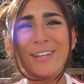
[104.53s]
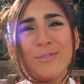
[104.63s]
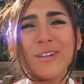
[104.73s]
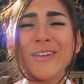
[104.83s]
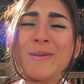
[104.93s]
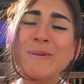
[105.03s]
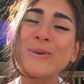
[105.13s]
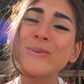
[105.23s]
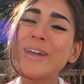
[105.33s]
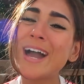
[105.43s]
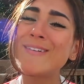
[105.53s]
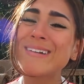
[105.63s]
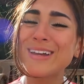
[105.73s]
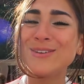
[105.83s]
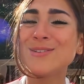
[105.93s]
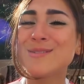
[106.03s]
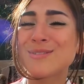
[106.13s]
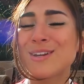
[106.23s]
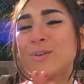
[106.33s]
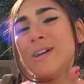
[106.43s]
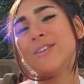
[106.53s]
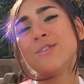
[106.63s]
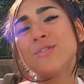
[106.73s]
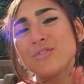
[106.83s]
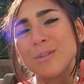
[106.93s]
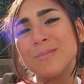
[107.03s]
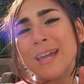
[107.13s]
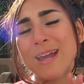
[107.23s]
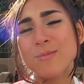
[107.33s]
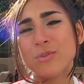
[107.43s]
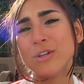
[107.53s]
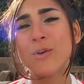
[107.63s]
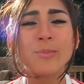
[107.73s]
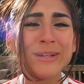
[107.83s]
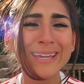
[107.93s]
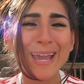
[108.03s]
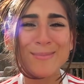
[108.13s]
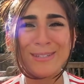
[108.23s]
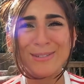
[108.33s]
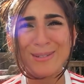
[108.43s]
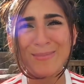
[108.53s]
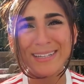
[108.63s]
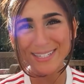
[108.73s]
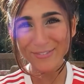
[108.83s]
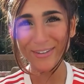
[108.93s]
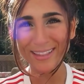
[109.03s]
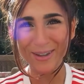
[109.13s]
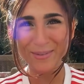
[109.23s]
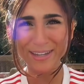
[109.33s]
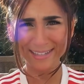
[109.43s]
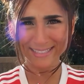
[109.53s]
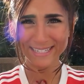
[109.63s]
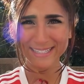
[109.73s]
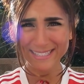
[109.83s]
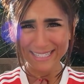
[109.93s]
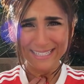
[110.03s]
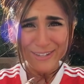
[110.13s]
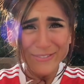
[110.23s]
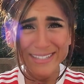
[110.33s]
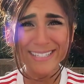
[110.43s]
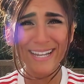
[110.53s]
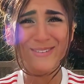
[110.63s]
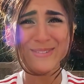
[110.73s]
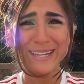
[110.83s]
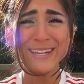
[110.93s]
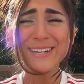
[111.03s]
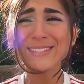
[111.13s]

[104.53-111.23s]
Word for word: So I thought it'd be cool to have like a YouTube channel where I don't stream games or I don't play games. I do something different. That way you guys can see a different side of me.